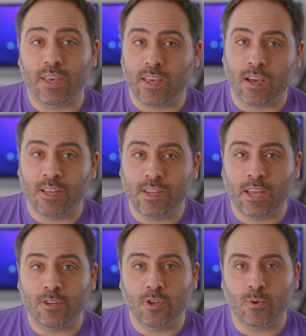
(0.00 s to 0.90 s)
Young
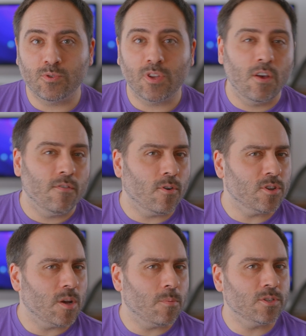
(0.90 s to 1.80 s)
Indiana Jones,
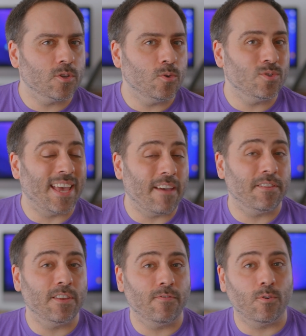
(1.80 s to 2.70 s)
Photoshop was used
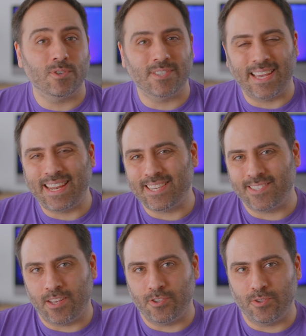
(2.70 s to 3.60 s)
heavily for set
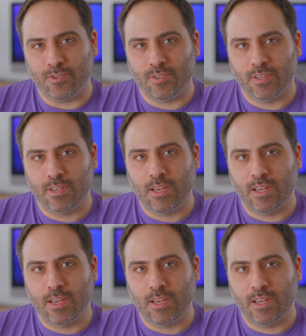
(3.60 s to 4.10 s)
extensions.